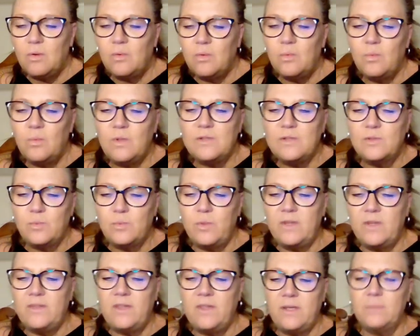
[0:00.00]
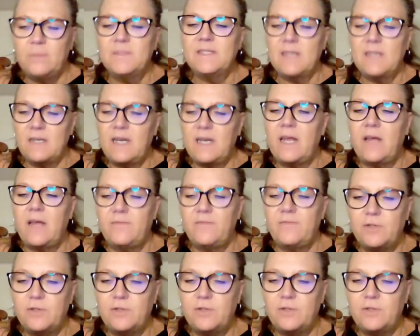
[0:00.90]
Was with him Sunday
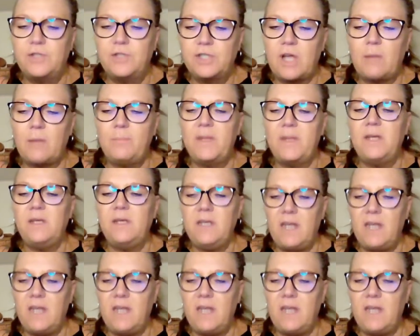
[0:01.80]
afternoon shopping.